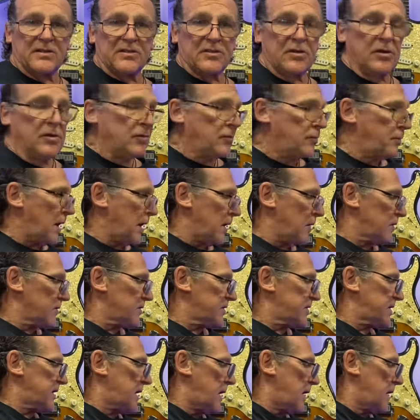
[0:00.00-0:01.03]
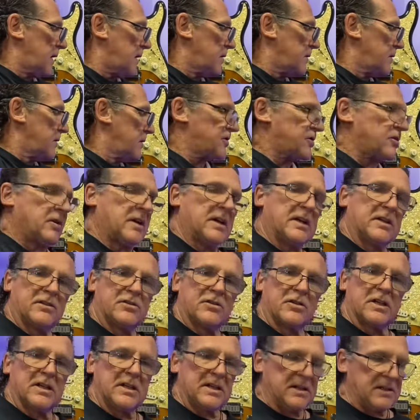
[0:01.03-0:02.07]
2 barrel style string
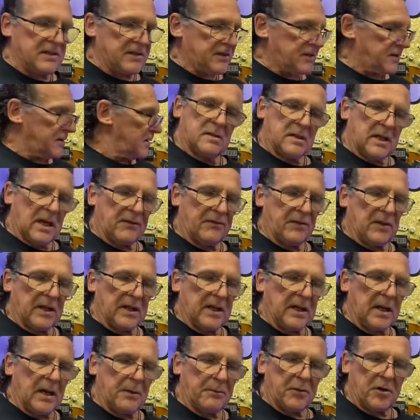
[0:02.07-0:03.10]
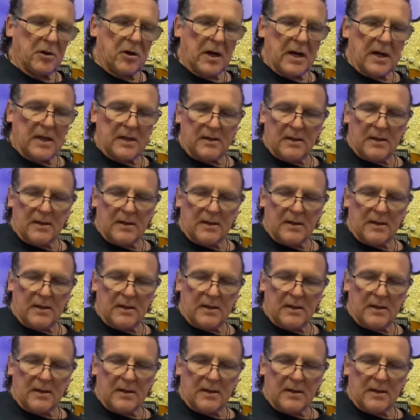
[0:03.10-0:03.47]
trees. Definitely an upgrade